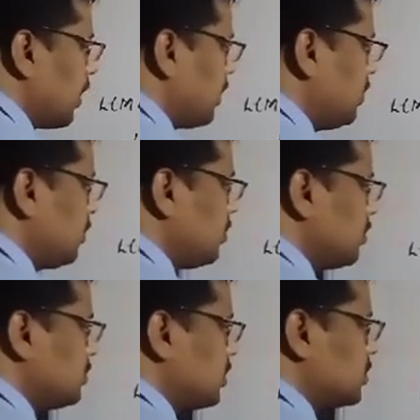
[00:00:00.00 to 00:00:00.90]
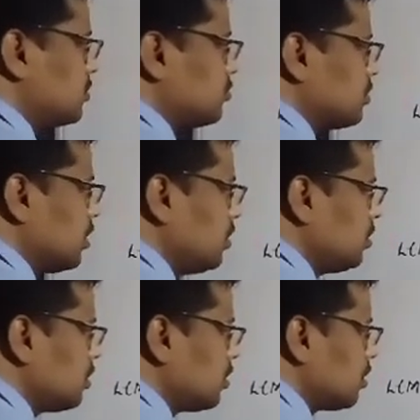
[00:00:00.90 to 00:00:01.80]
and 6 to the
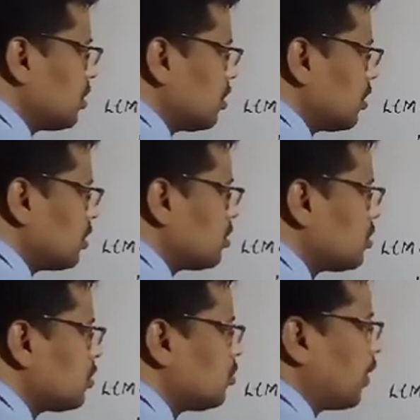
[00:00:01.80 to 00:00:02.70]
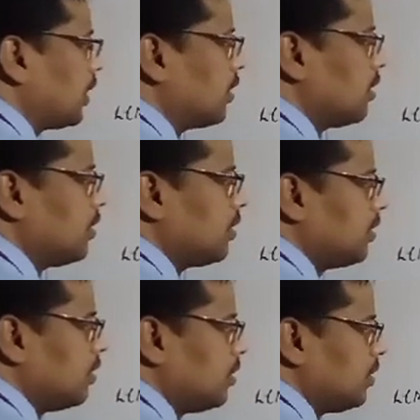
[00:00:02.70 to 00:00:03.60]
12.
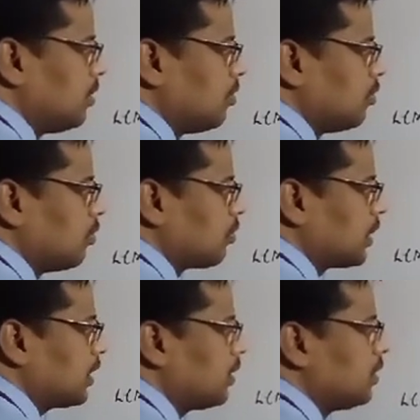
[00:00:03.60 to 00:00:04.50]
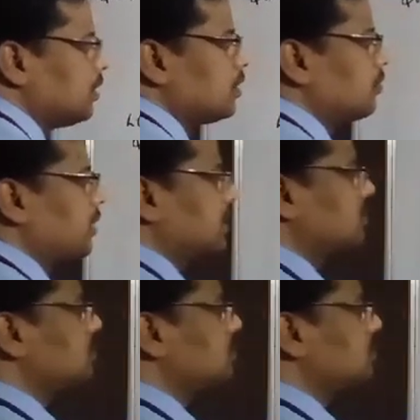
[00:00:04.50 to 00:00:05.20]
Okay. So next